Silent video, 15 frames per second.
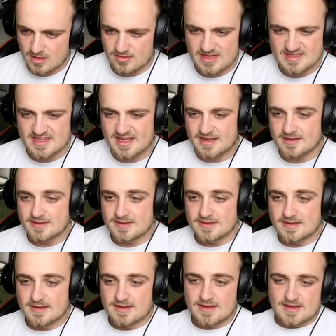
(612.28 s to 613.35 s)
oh that's it
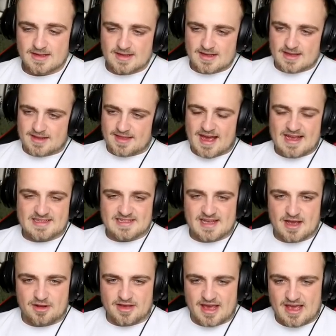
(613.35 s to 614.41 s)
that is
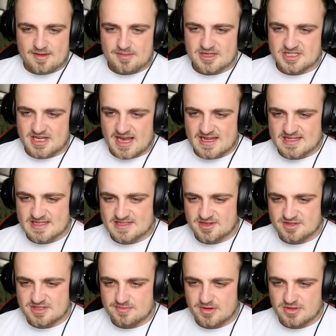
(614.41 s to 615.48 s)
it. Okay, in which case, let's
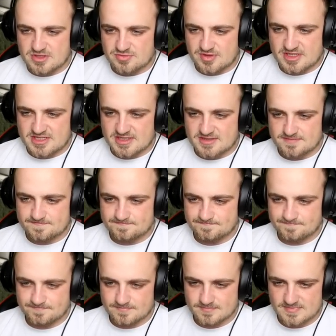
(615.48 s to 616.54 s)
go to most recent
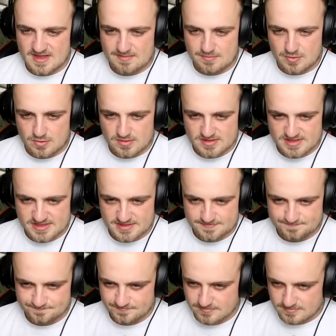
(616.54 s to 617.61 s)
imports.
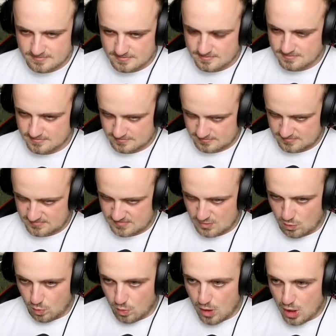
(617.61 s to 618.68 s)

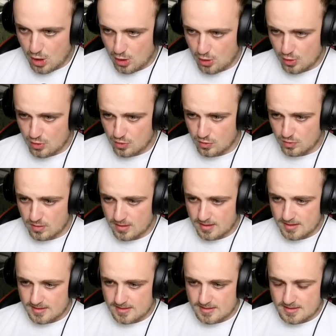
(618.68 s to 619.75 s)
Whoa.
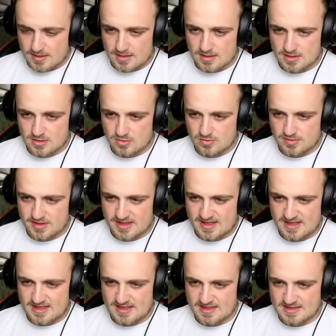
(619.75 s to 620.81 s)
Look at all
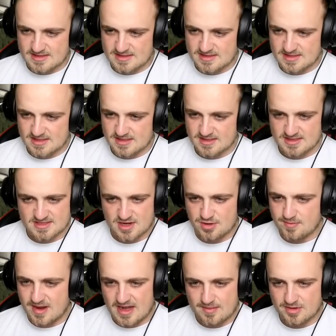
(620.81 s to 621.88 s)
these.
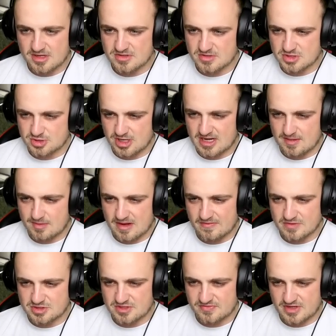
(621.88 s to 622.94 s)
So many. I'm going to do a trading up my
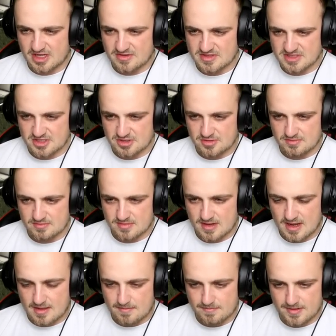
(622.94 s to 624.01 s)
inventory video soon.
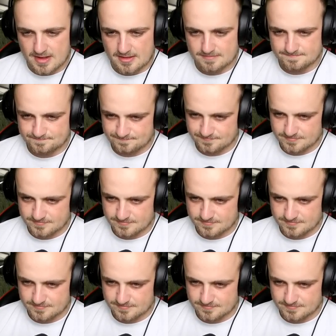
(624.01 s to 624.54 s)
Um, but